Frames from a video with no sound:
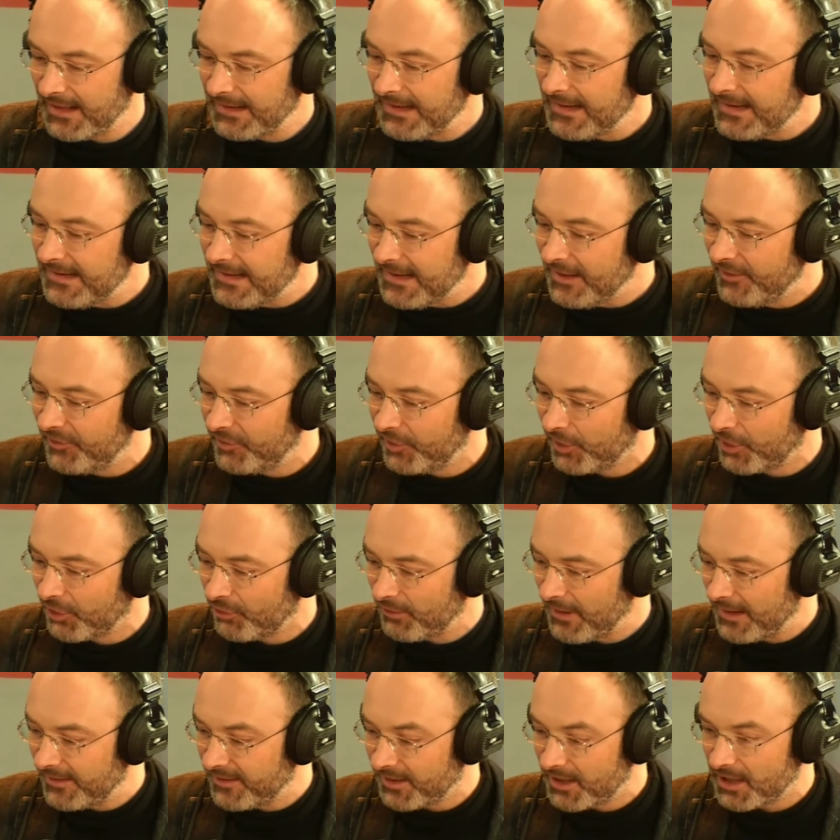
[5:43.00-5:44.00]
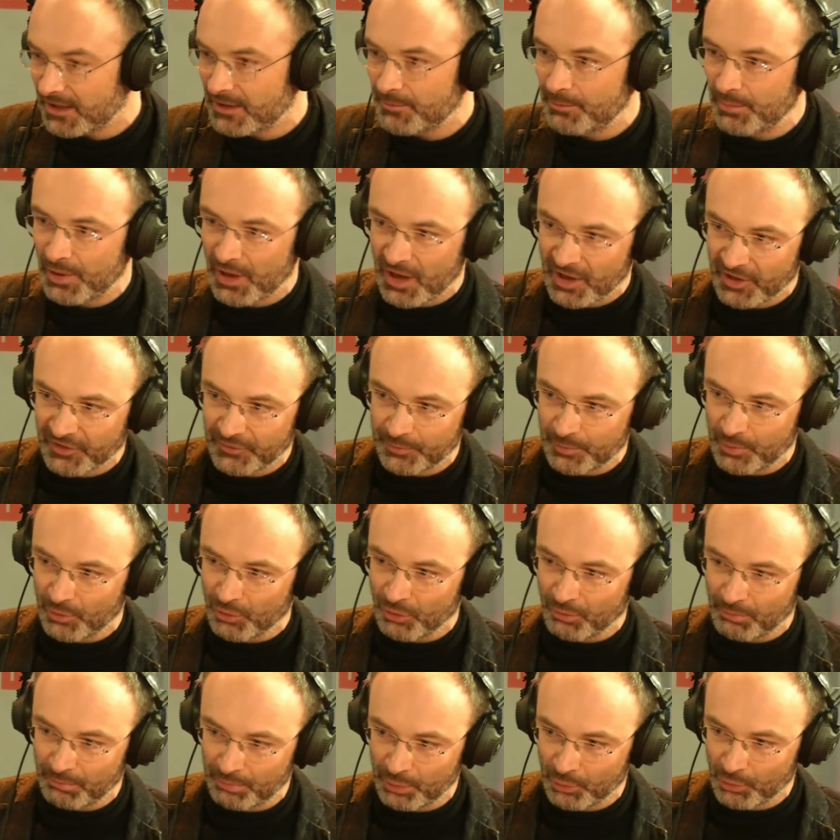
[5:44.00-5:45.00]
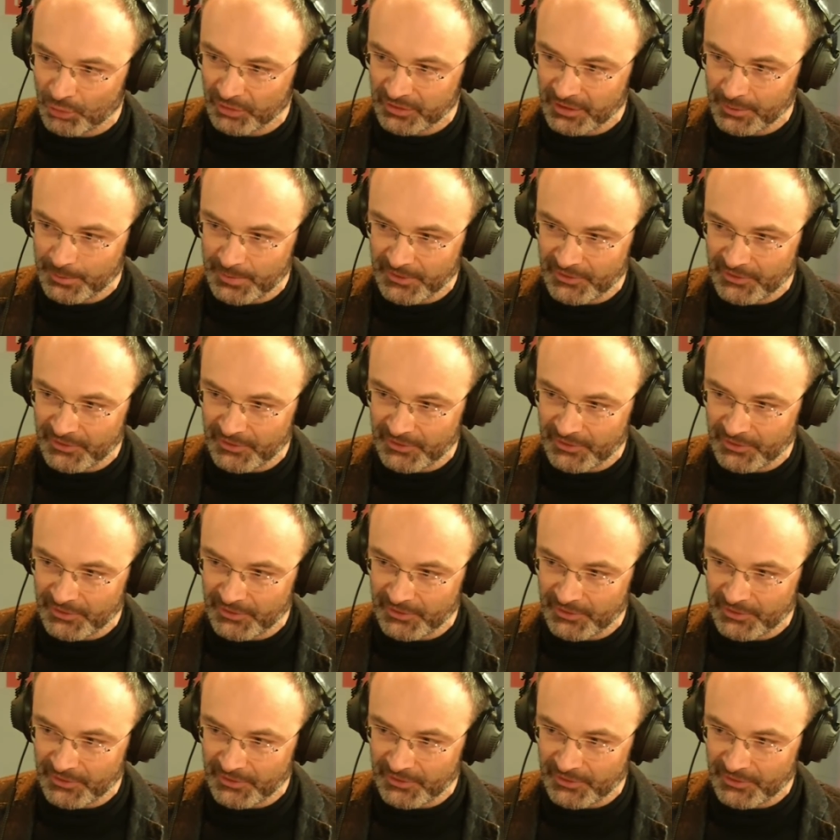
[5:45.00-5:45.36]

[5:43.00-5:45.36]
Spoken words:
then it needs to create a kind of passport border